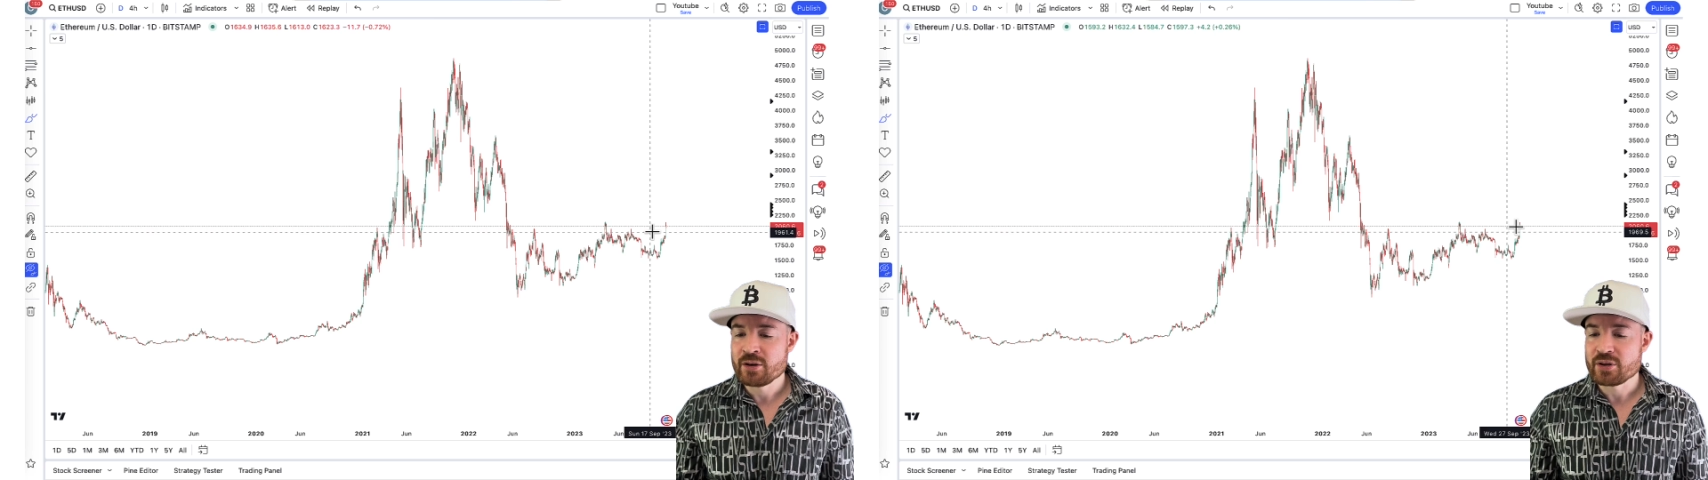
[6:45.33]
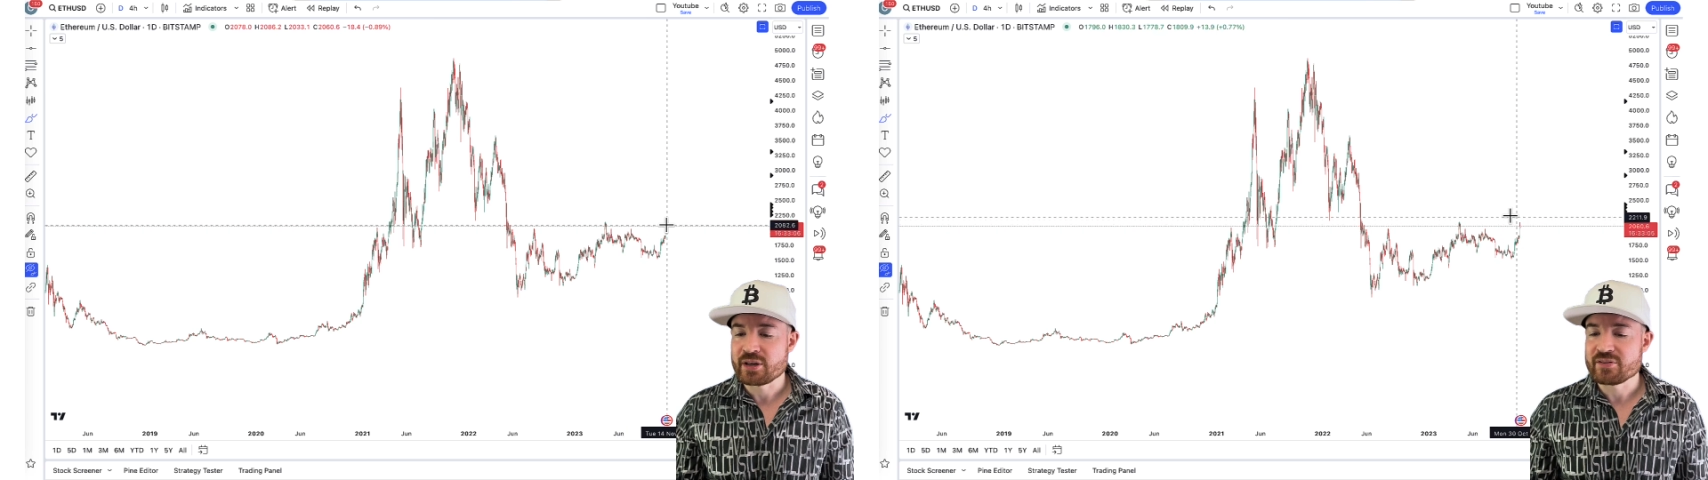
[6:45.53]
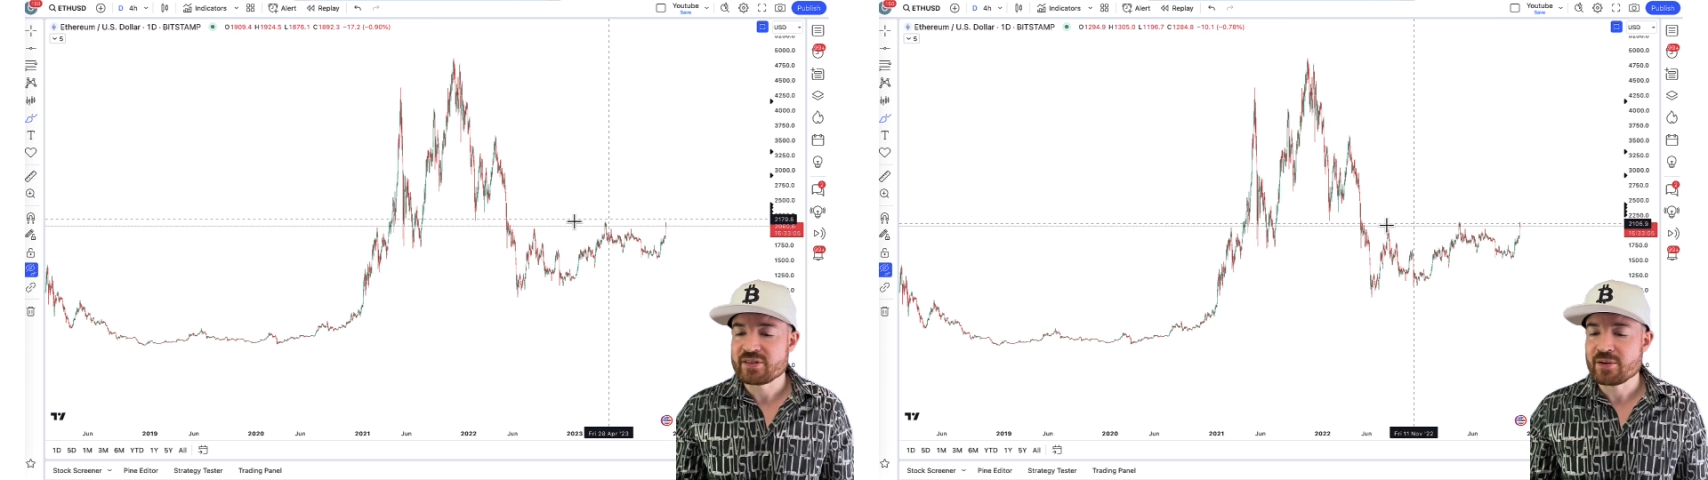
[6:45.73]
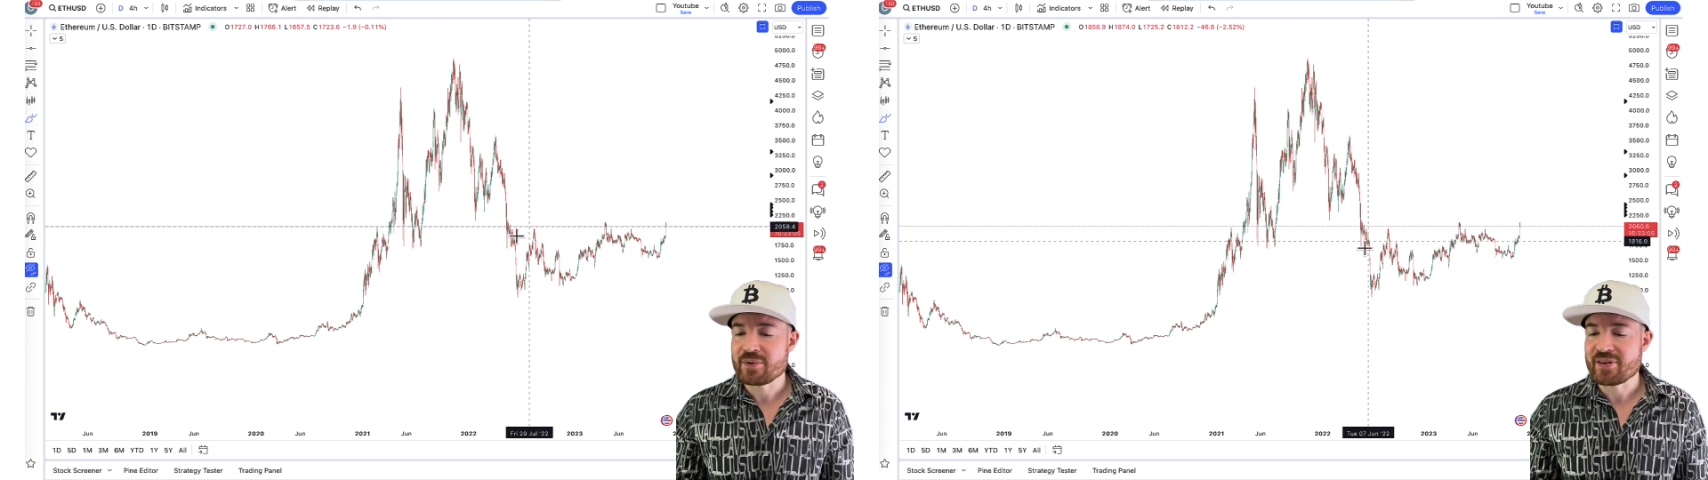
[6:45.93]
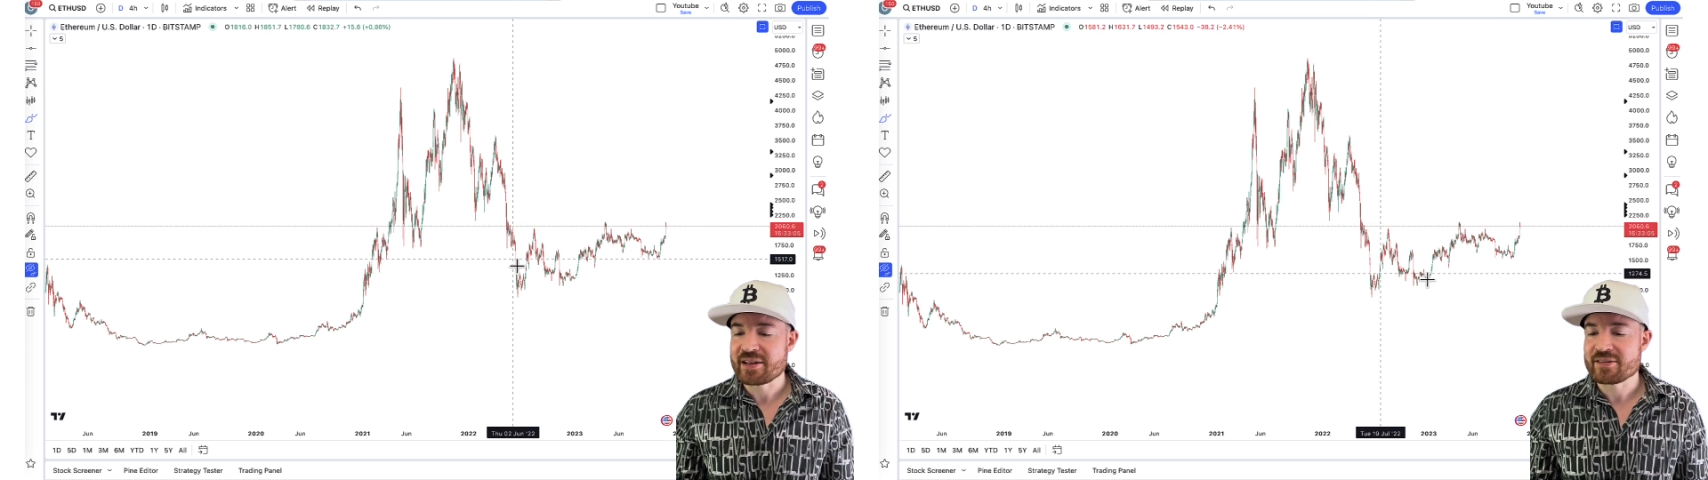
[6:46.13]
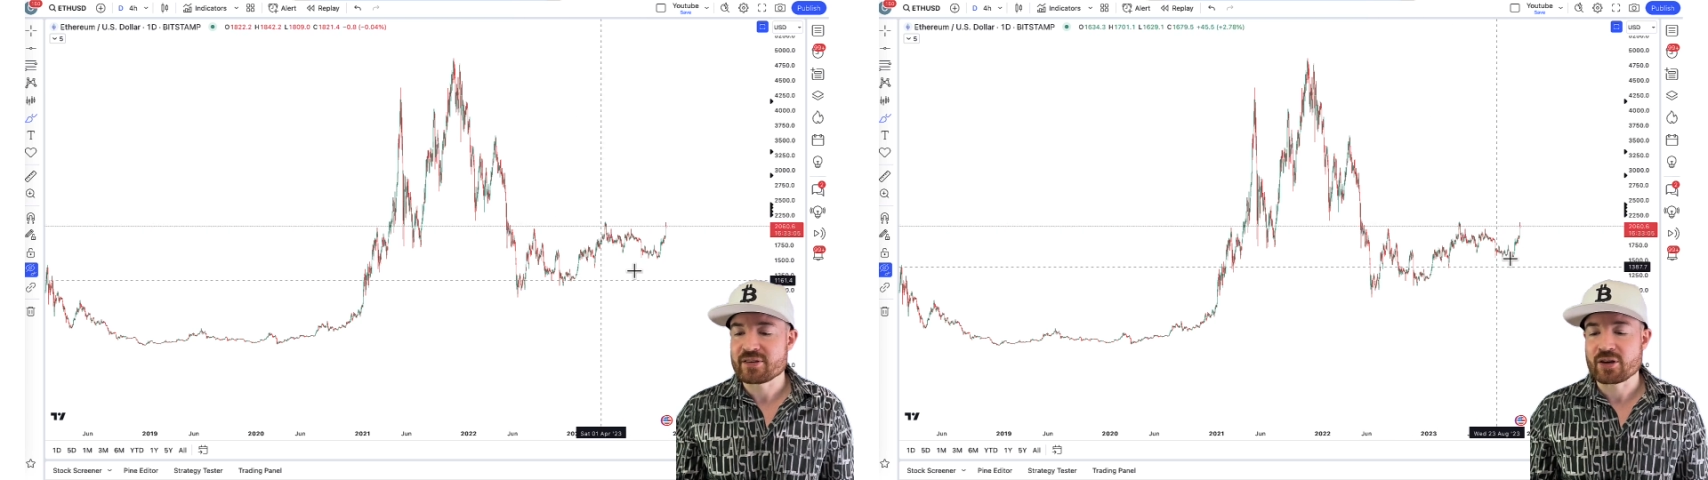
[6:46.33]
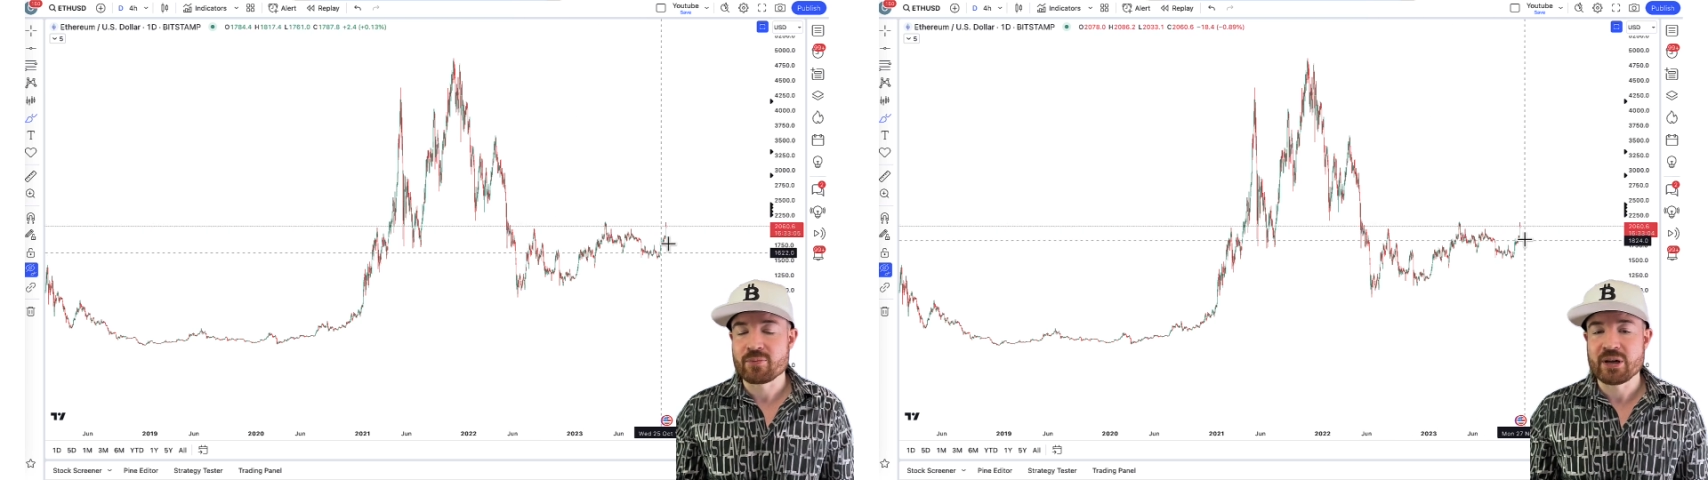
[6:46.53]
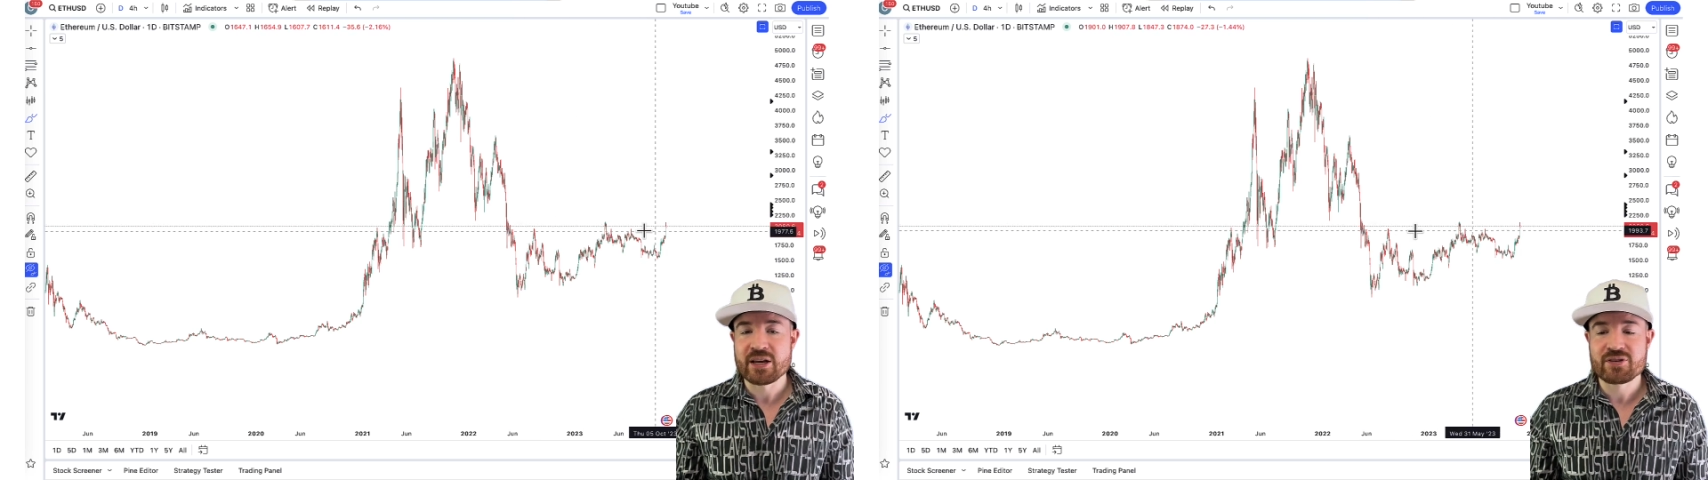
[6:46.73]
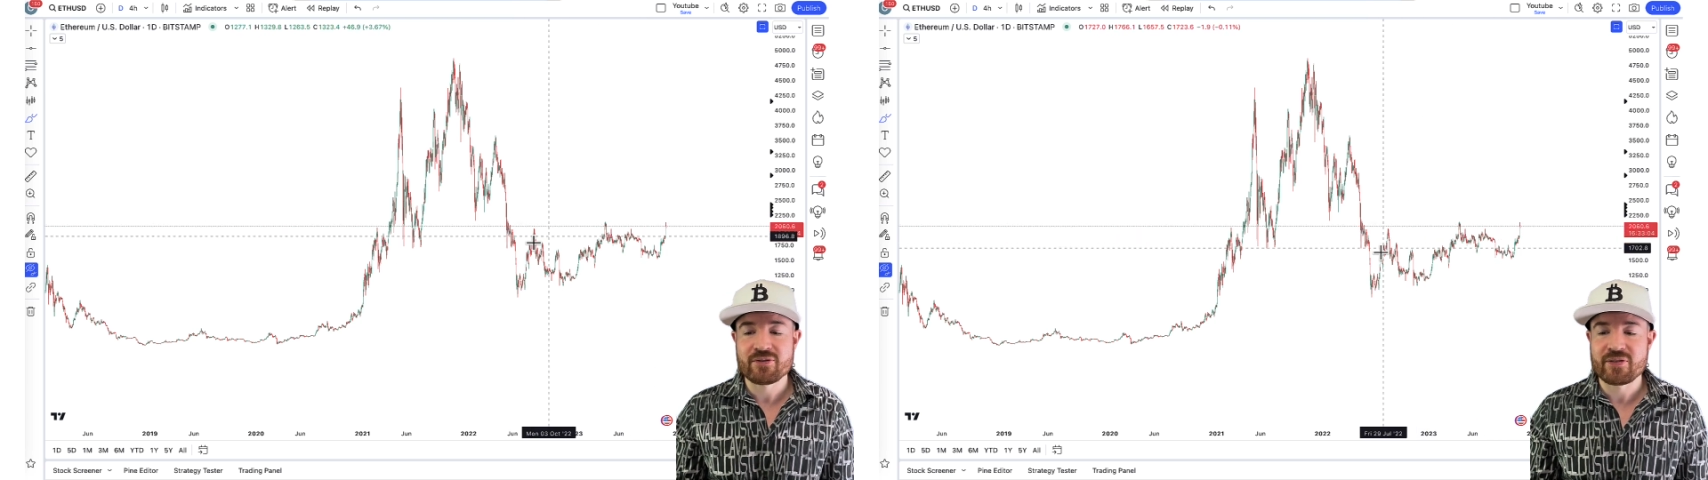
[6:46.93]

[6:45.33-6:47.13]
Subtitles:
You can see we've had this accumulation